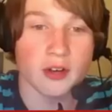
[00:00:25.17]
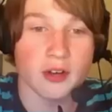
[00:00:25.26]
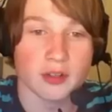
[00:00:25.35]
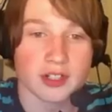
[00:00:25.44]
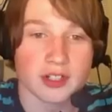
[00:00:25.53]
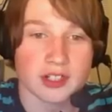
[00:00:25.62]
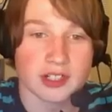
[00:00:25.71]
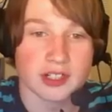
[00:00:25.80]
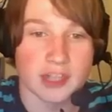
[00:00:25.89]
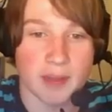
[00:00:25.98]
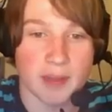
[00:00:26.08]
Oh no!
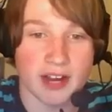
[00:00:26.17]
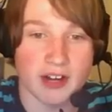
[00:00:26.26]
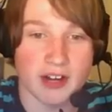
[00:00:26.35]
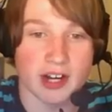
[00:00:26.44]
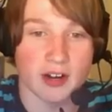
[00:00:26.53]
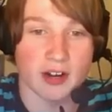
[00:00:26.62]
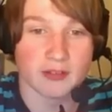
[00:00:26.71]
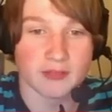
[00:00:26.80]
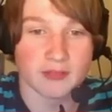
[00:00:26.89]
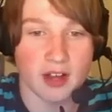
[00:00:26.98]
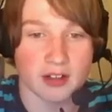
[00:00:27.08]
Get back here, you
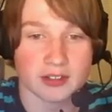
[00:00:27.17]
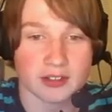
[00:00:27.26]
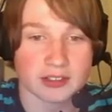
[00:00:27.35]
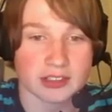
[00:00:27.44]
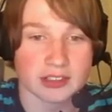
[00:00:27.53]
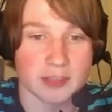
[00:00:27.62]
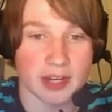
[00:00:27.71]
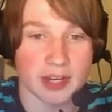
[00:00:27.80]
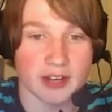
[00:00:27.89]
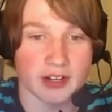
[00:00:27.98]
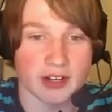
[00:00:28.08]
little...
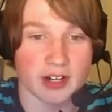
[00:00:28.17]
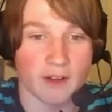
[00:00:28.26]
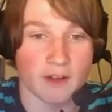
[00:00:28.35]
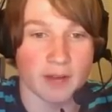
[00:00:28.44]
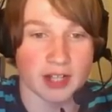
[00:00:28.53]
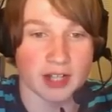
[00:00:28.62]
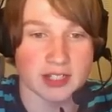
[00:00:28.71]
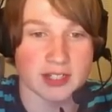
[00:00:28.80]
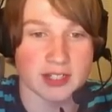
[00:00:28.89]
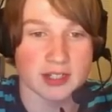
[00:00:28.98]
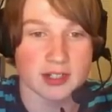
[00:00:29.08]
Get back here, you little
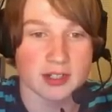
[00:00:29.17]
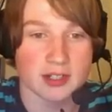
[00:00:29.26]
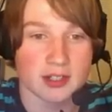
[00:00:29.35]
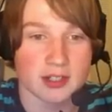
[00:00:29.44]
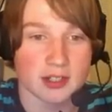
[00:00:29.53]
fox.